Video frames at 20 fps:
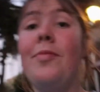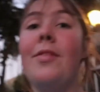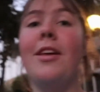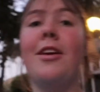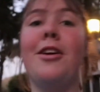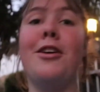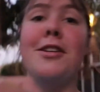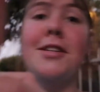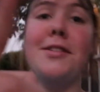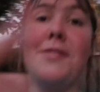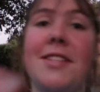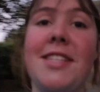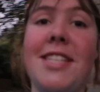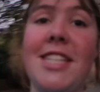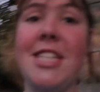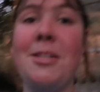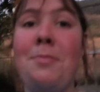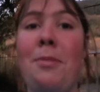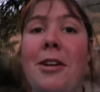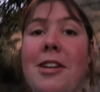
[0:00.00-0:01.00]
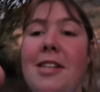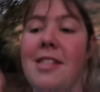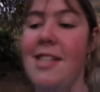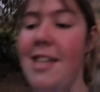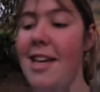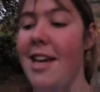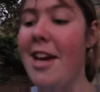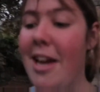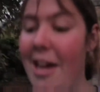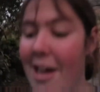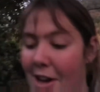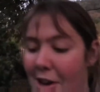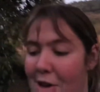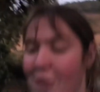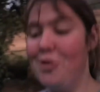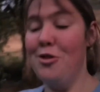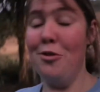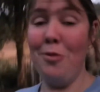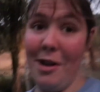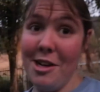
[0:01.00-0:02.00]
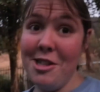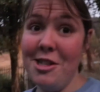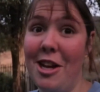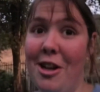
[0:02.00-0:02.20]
because of Seaspiracy. You should watch that